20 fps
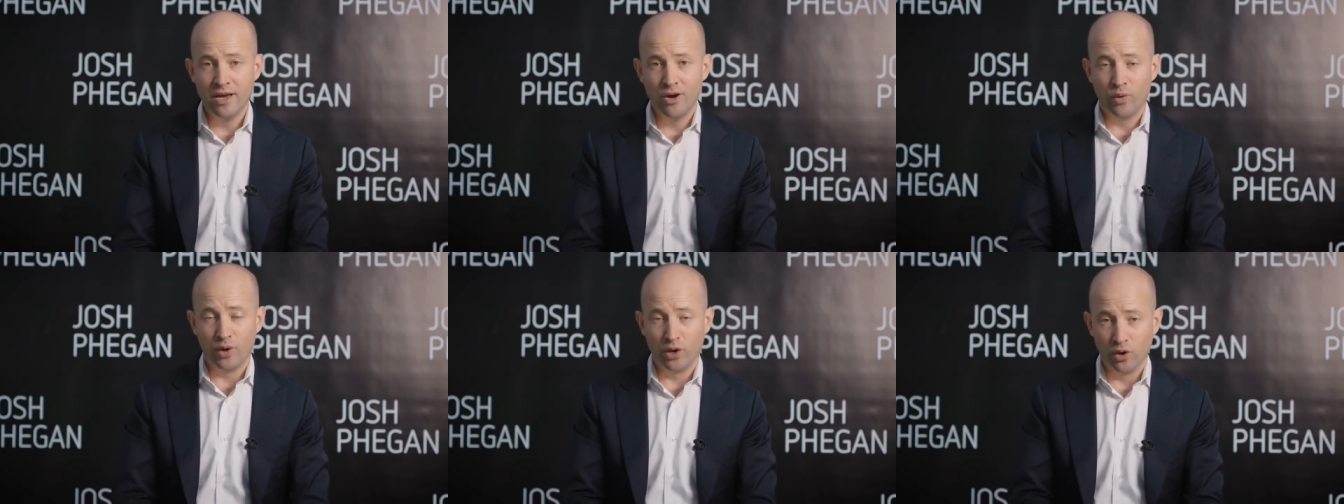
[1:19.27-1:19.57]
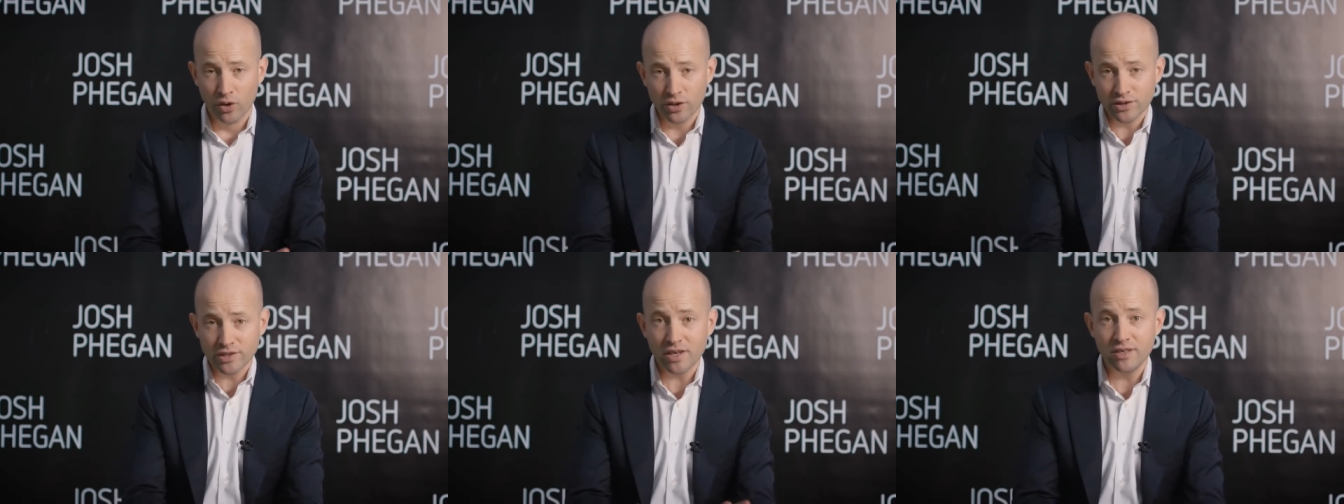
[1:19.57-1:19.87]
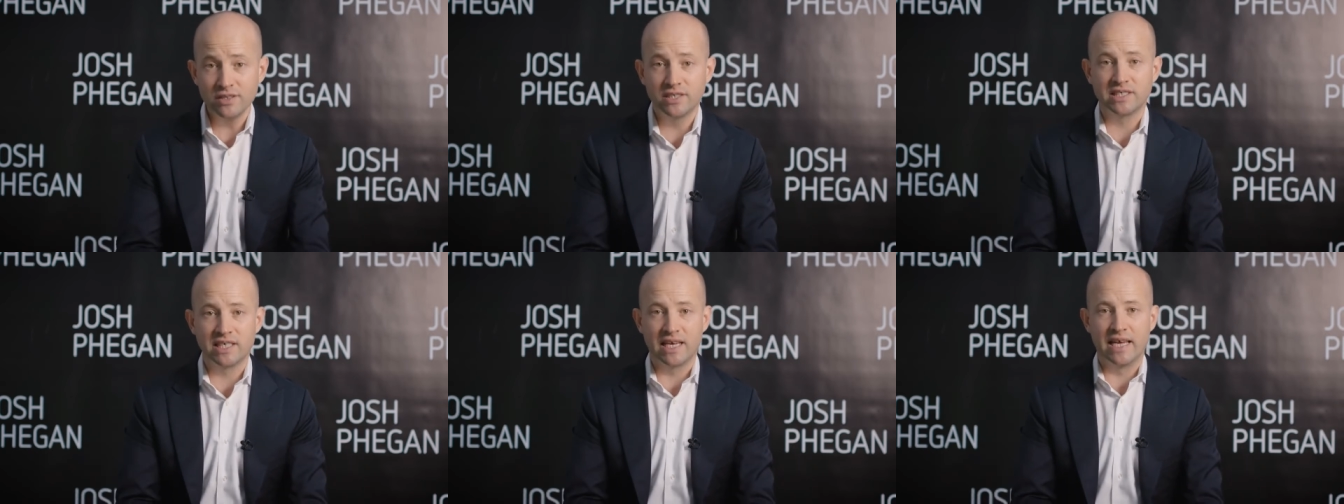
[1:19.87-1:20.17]
We
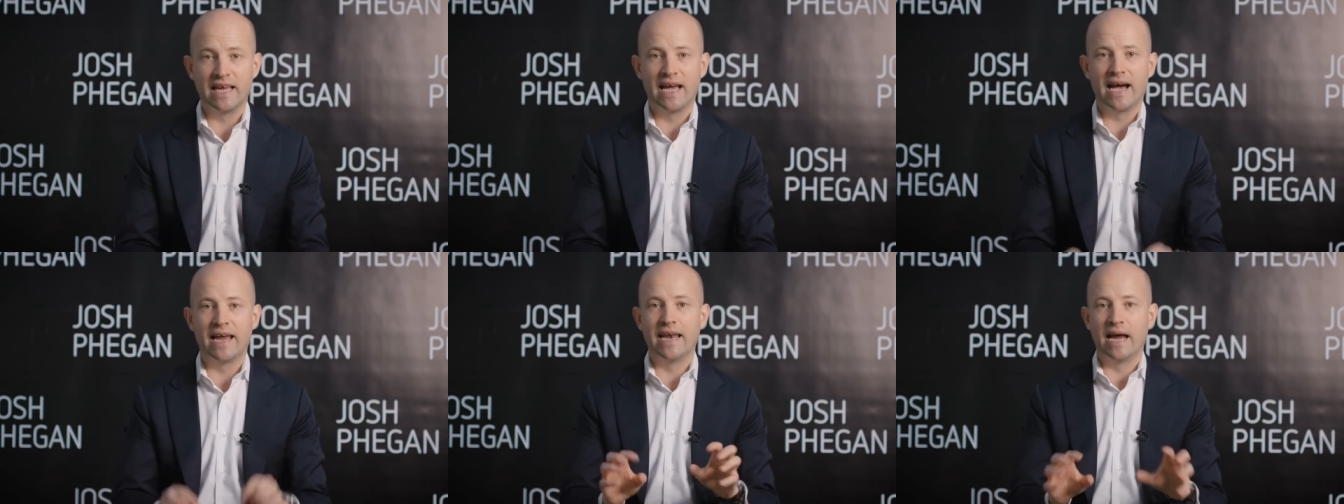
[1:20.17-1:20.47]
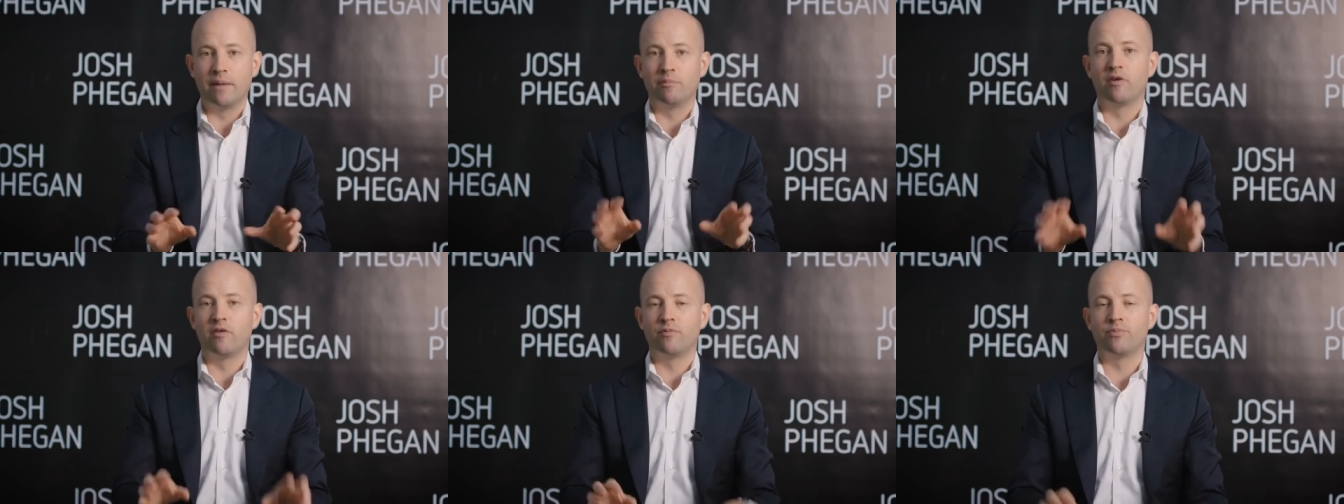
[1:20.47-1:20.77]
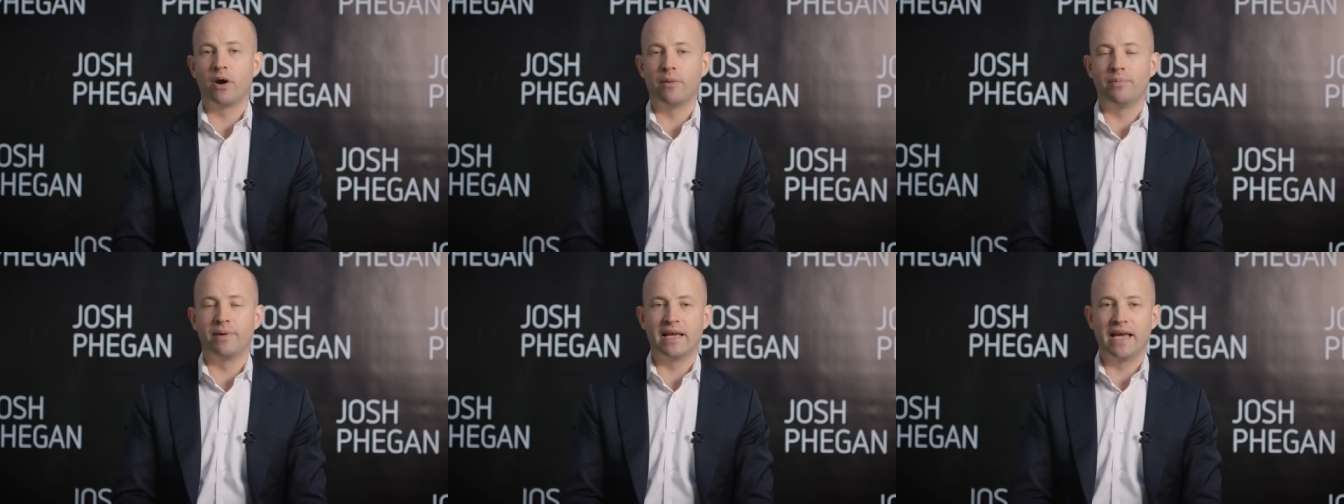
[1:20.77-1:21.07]
also see a number of
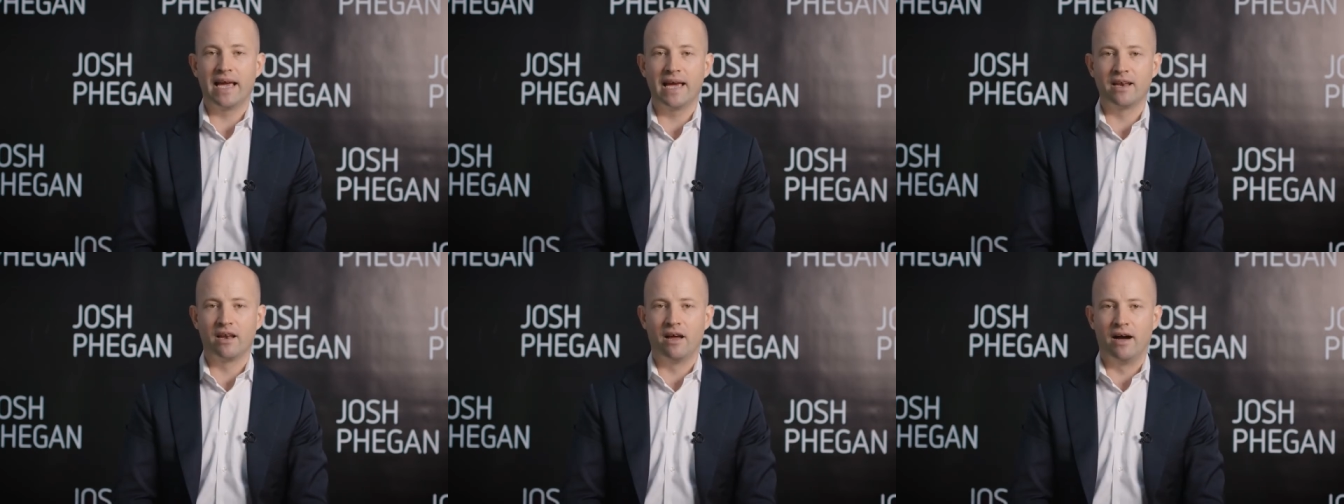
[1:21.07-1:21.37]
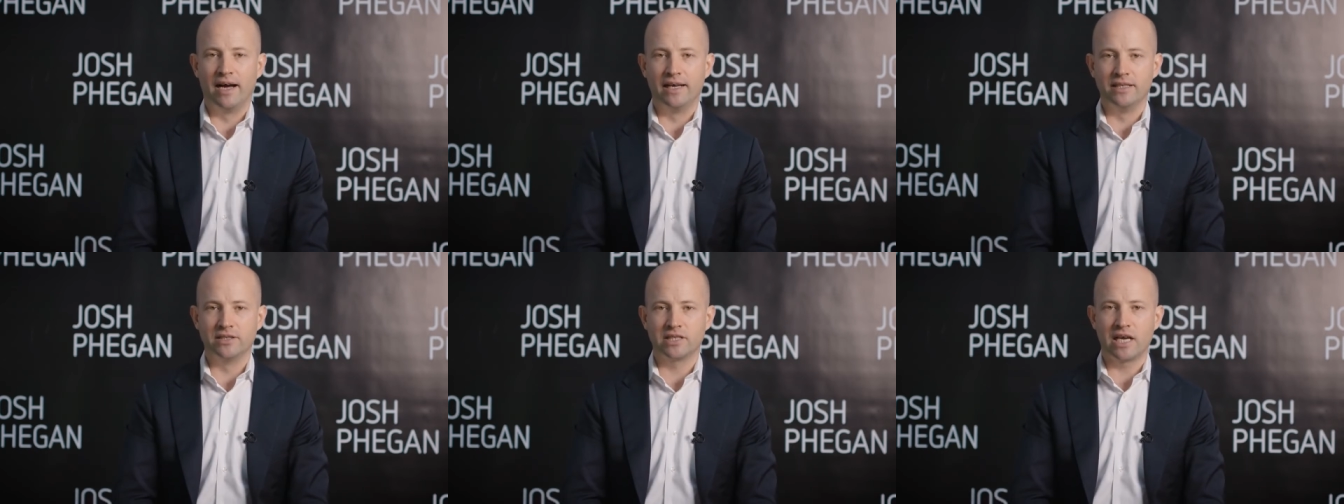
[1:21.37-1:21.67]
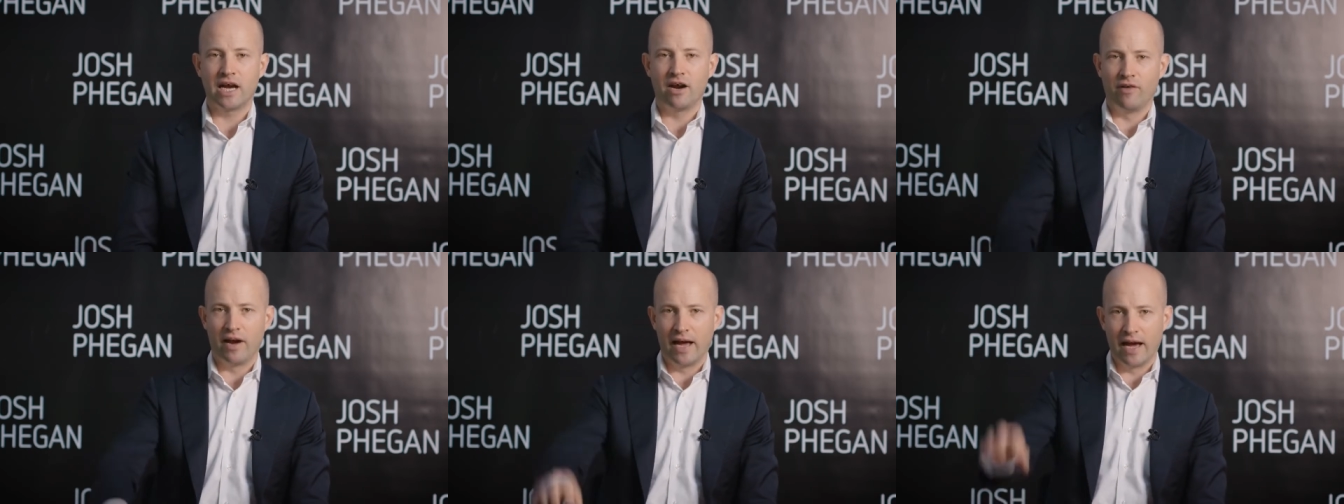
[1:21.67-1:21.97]
property headlines
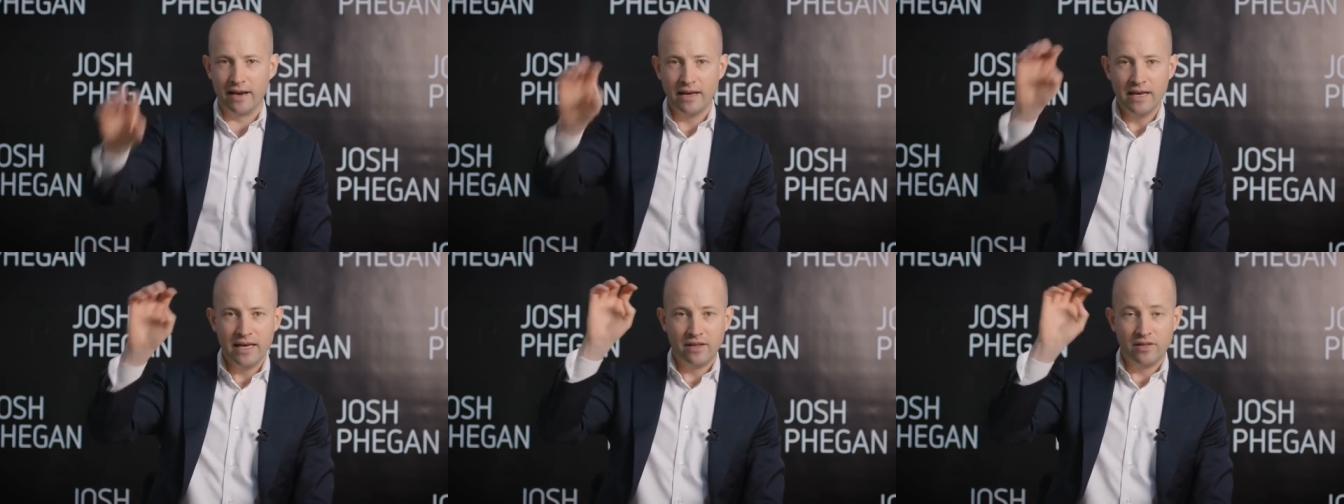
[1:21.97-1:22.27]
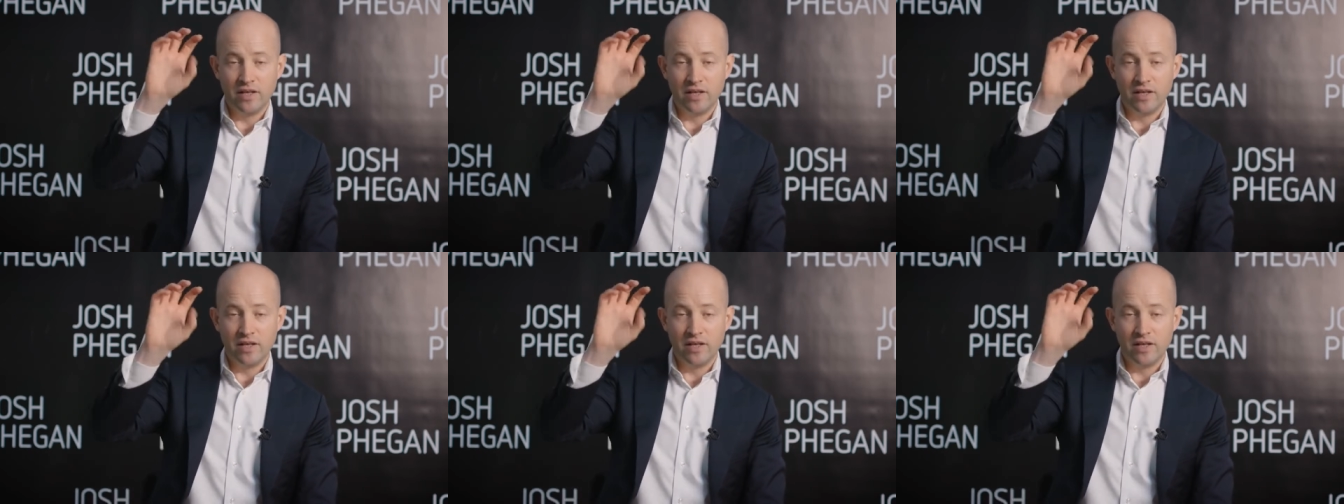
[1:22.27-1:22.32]
around